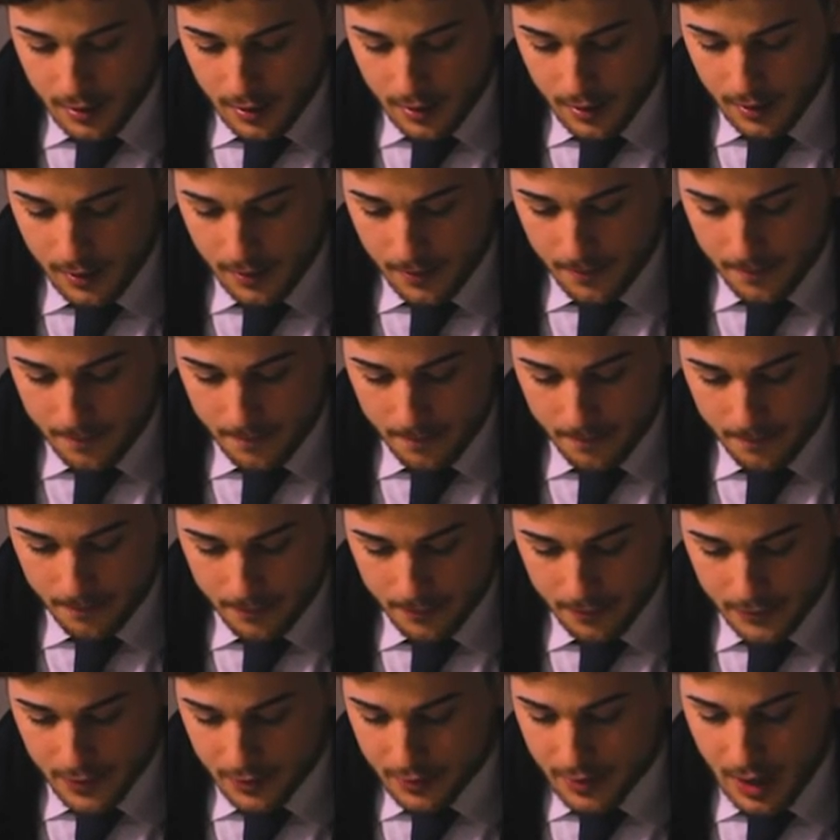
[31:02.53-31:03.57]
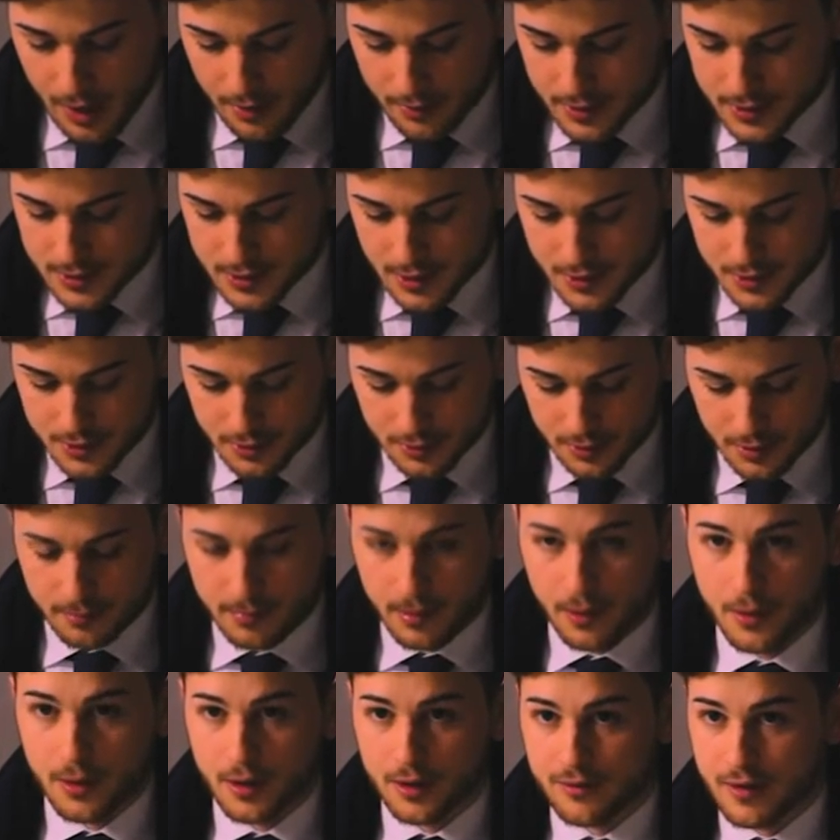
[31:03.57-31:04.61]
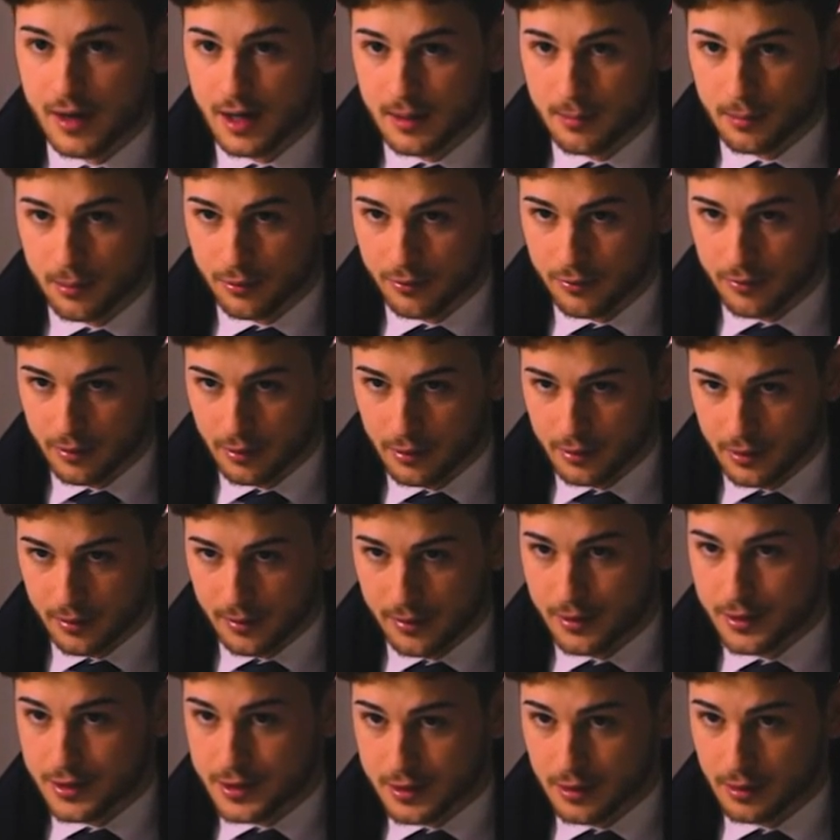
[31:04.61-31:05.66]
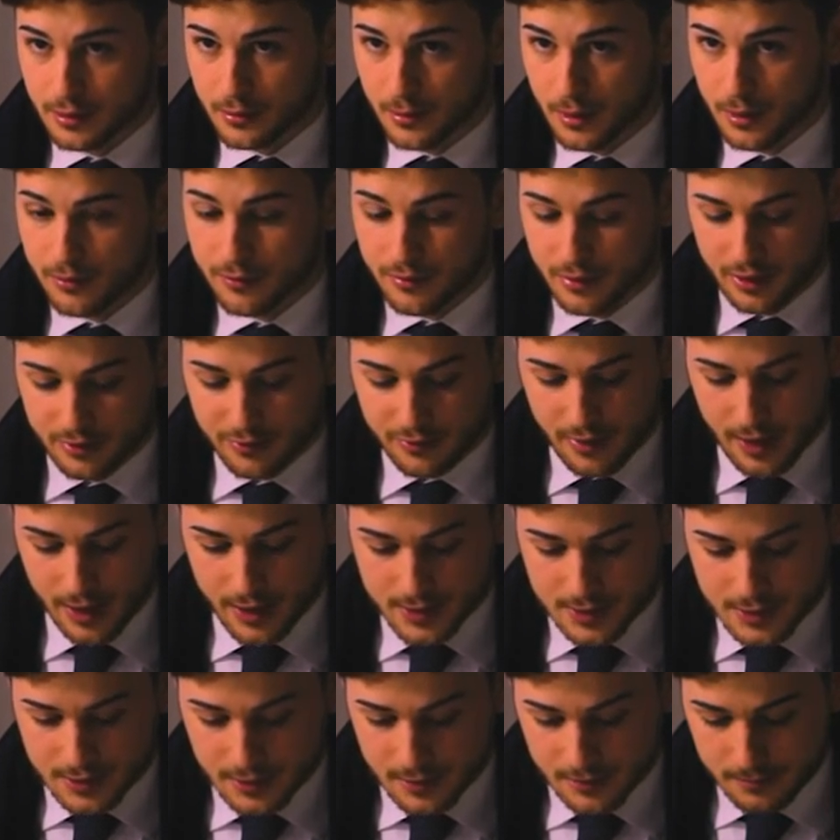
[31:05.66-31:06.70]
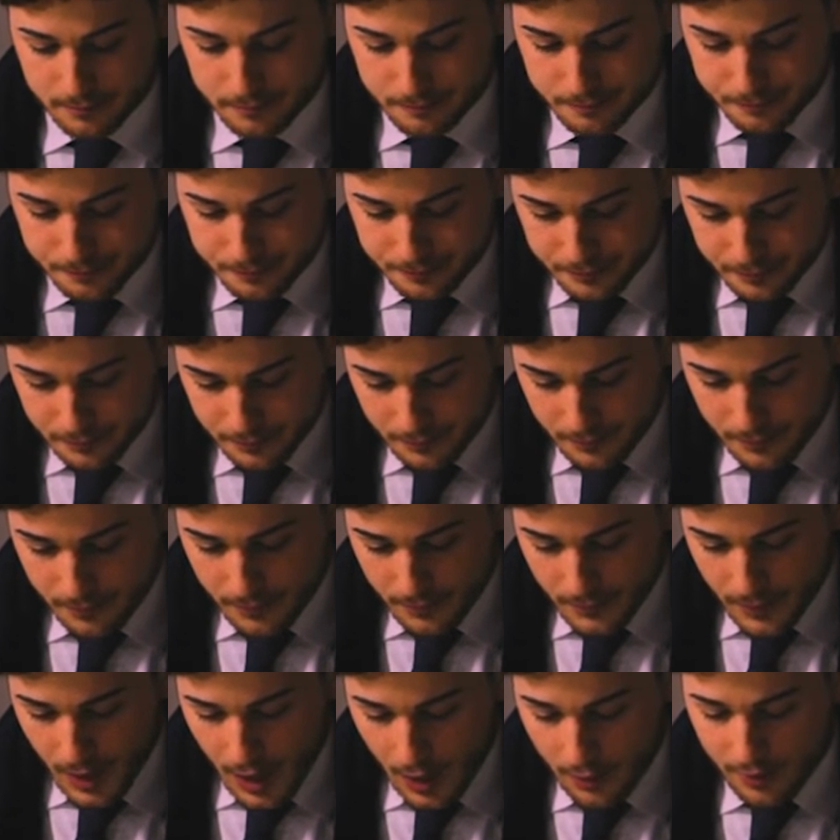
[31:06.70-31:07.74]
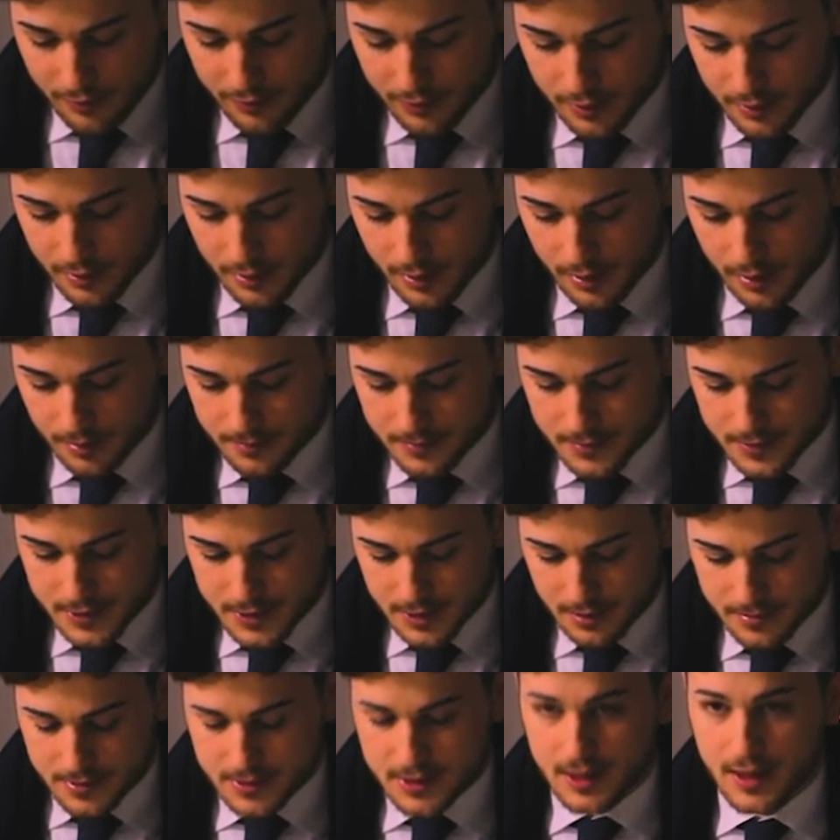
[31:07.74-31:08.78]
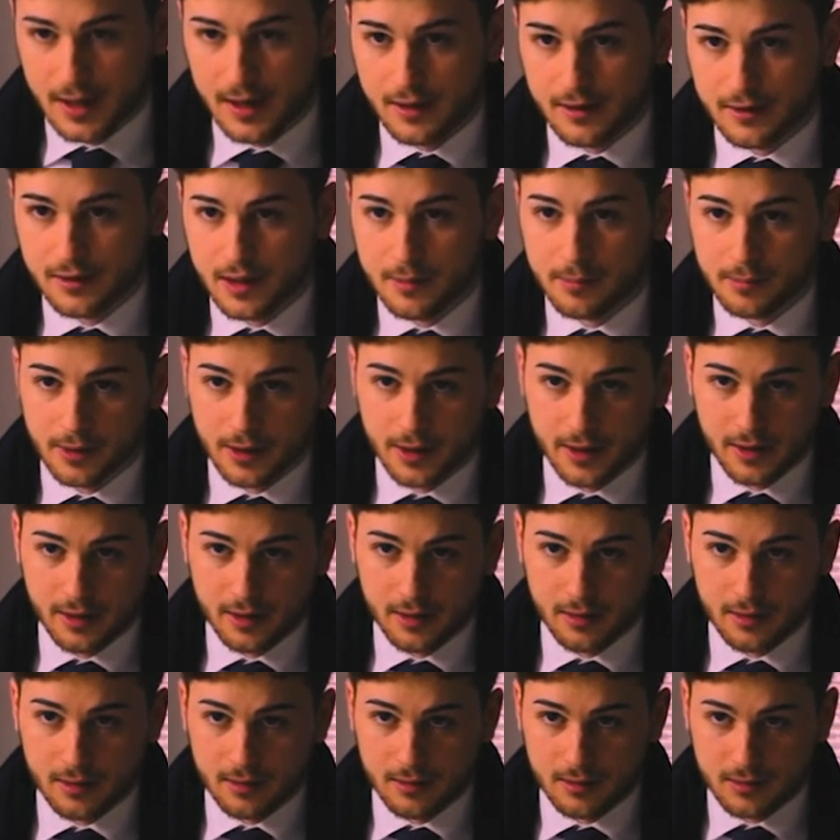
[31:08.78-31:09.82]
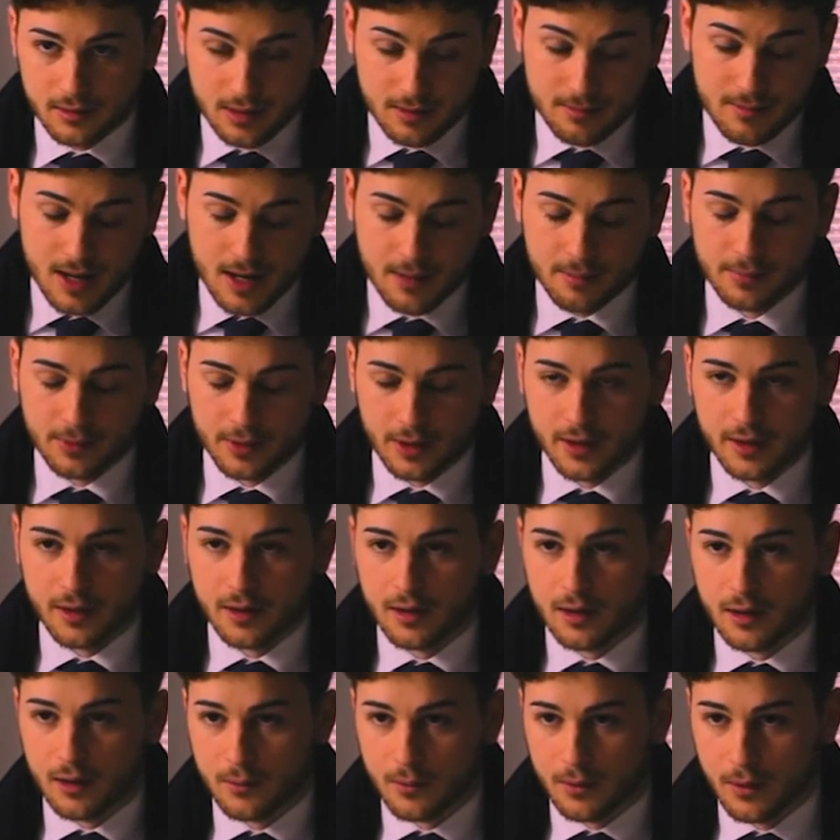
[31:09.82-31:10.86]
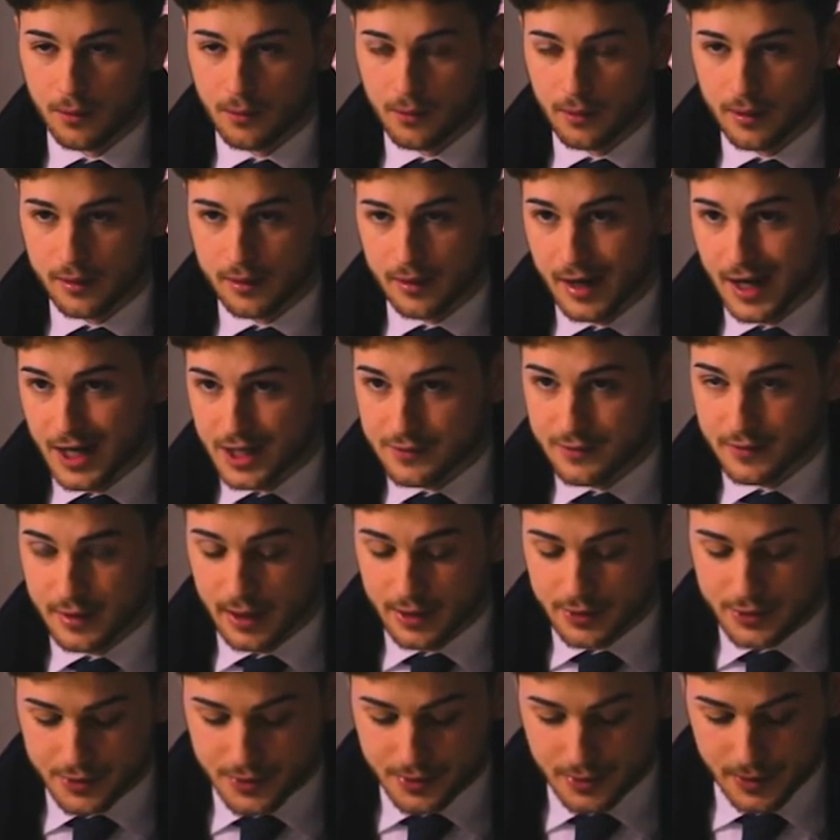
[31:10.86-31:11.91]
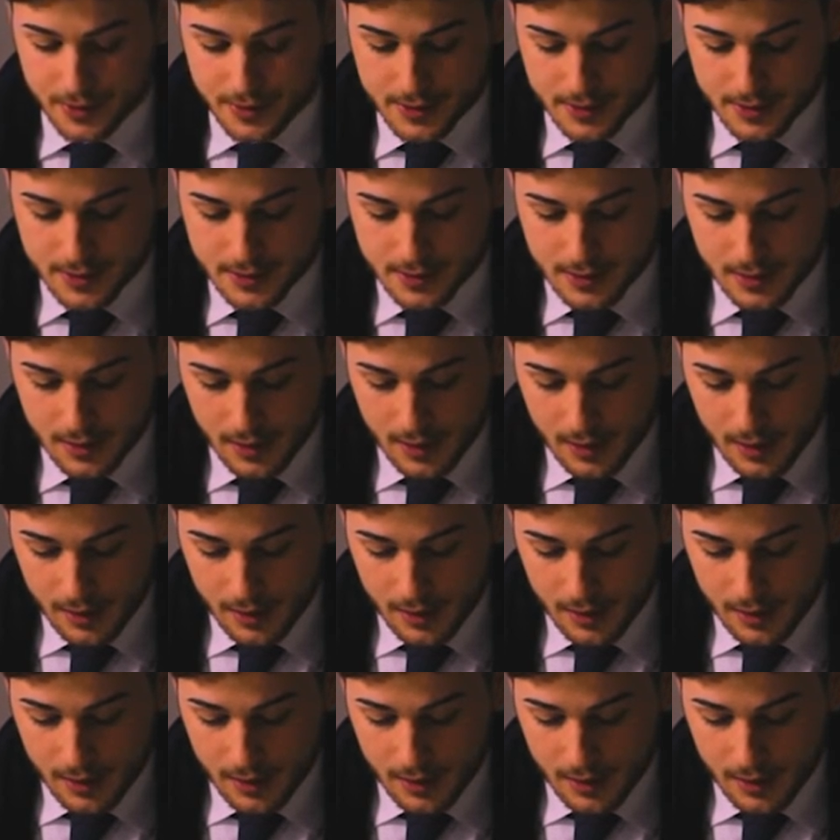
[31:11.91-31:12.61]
Um, they're now an essential component of any portfolio, and they're still growing very fast. However, um, some say they play they may play a role in the next financial crisis.